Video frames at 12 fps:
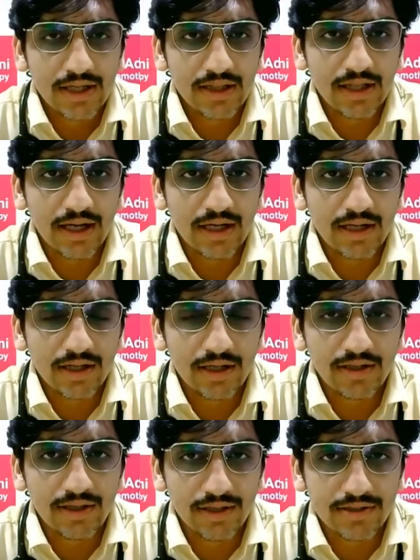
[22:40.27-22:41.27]
that it
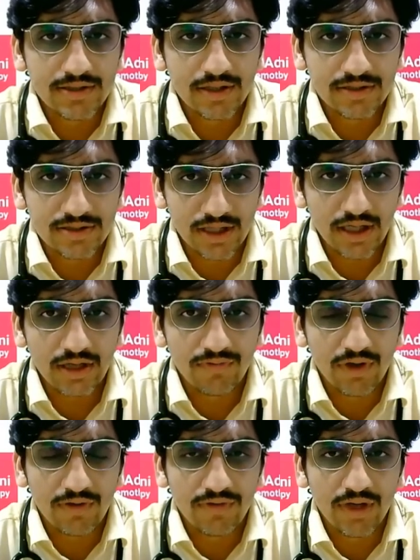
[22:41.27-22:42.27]
is a state
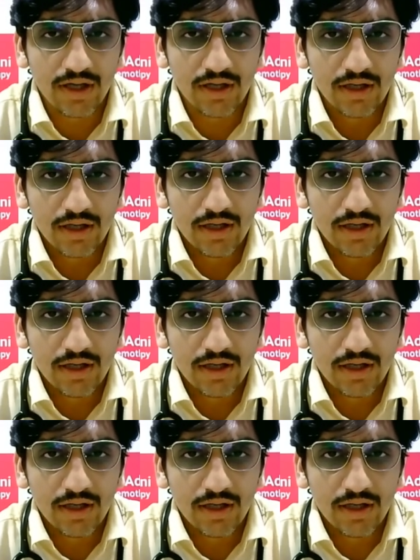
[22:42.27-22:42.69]
where we are